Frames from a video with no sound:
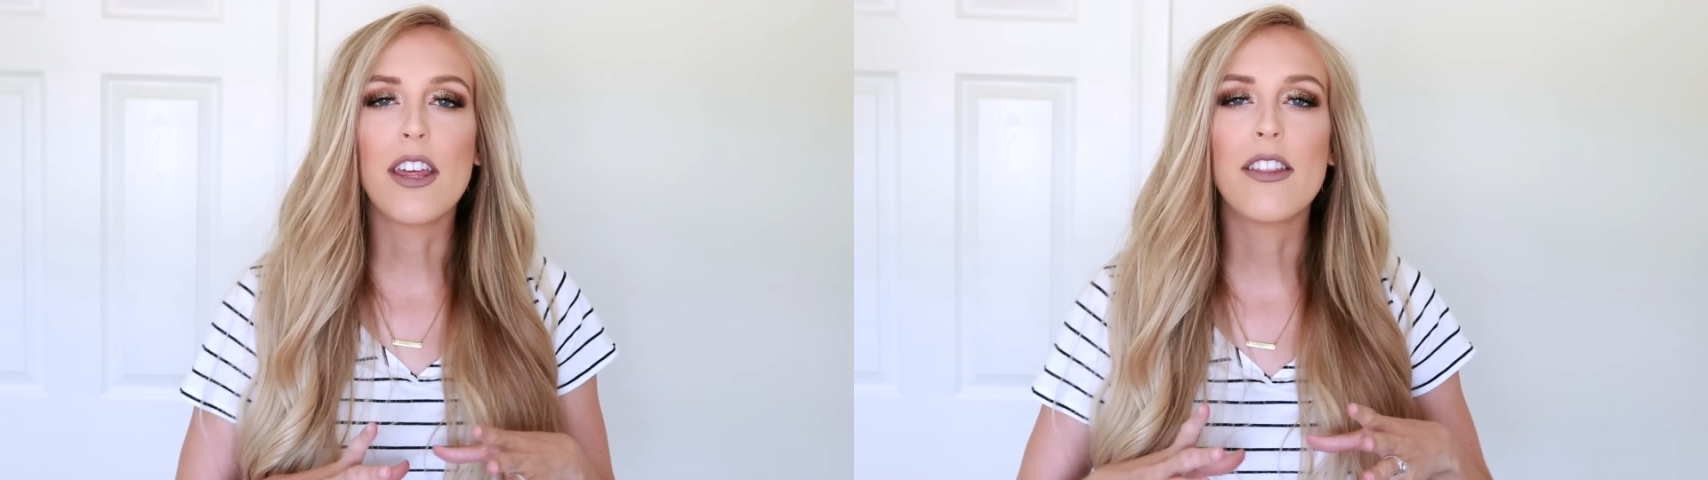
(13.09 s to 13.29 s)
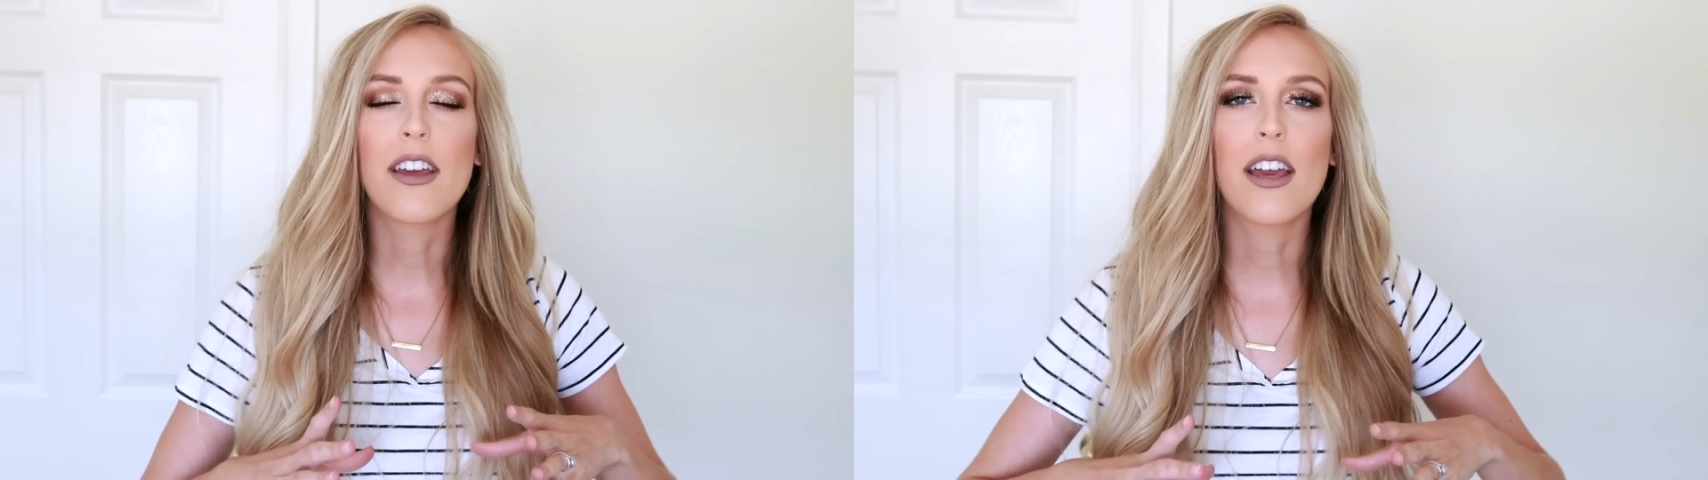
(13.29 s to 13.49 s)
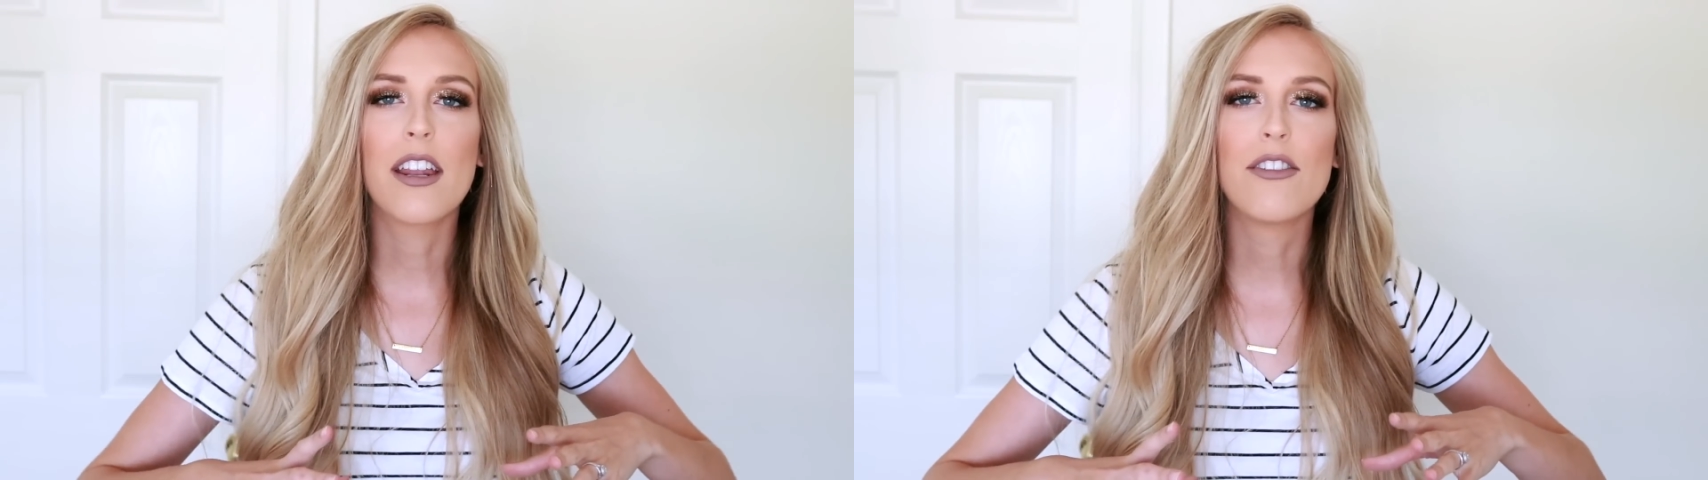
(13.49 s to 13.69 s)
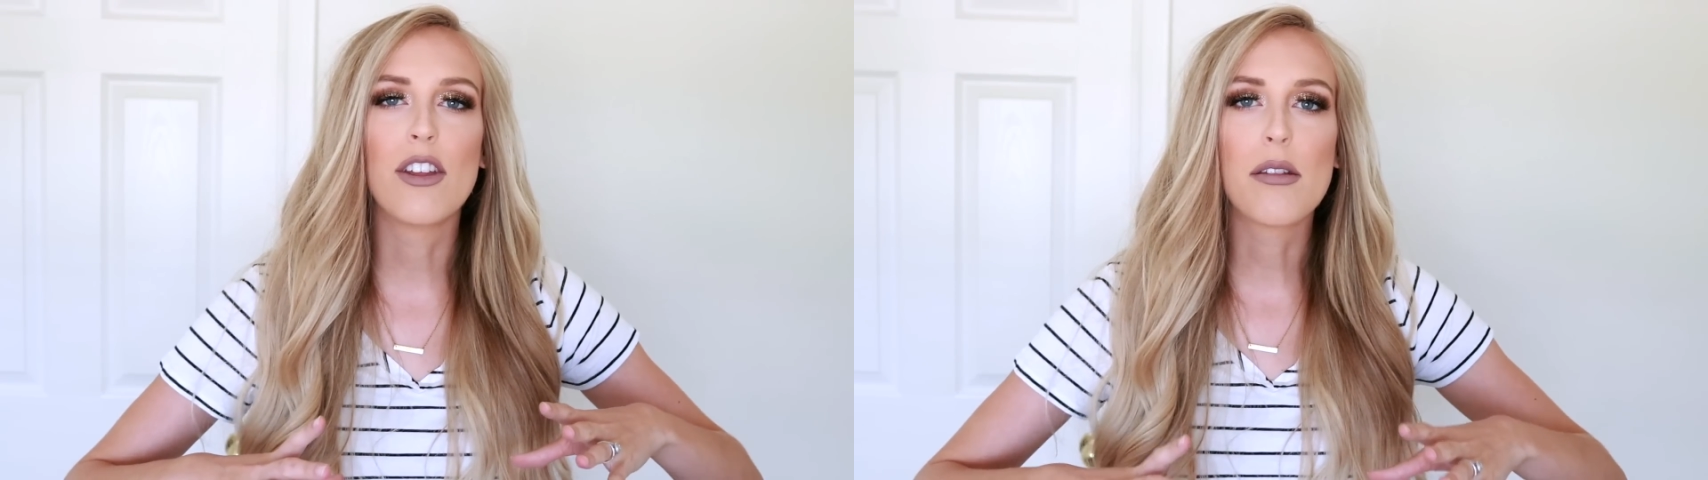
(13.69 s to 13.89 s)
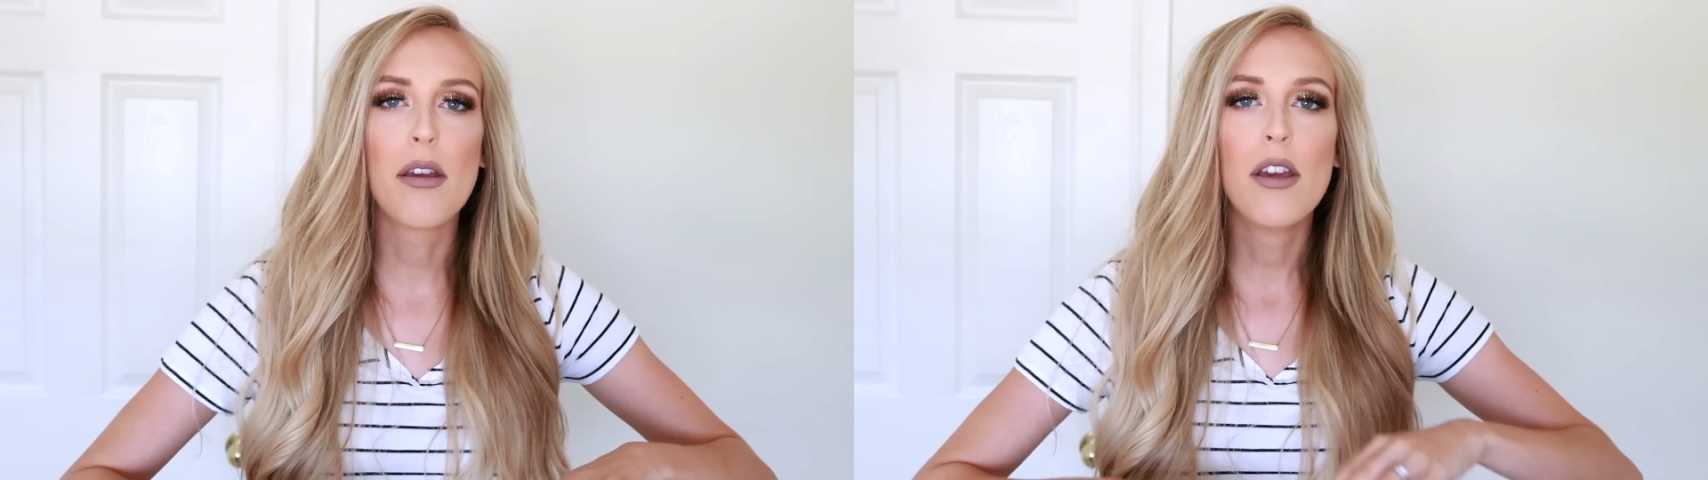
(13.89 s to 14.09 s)
that kind of
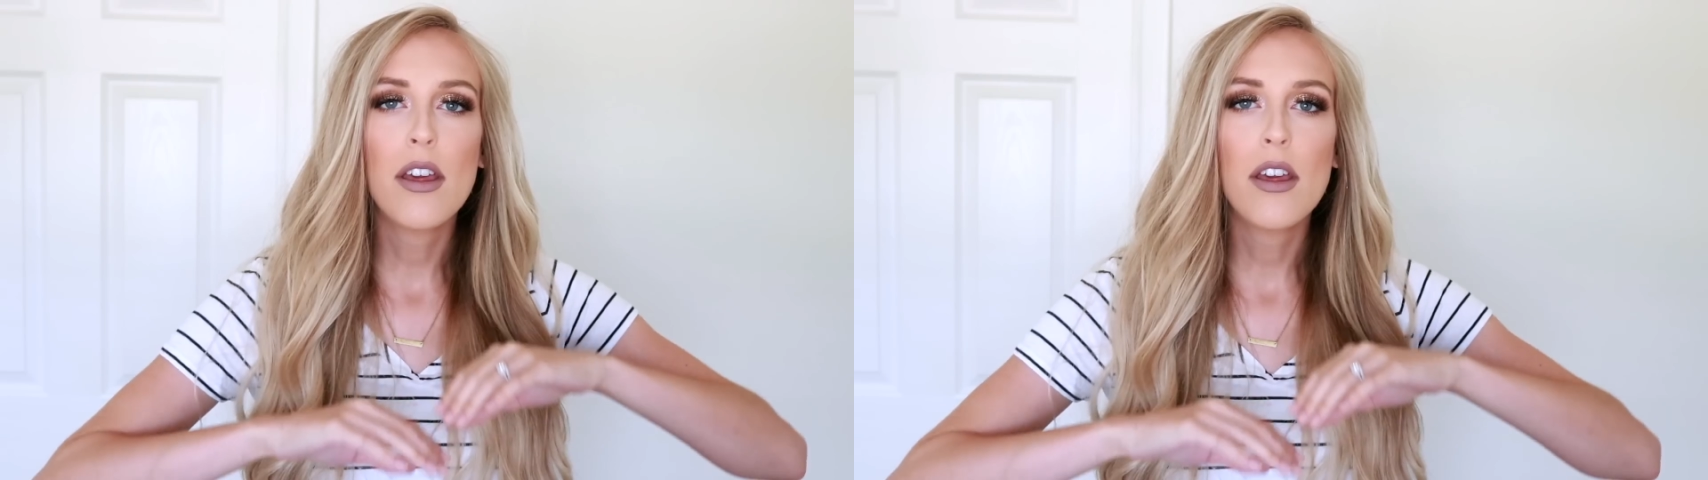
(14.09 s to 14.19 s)
just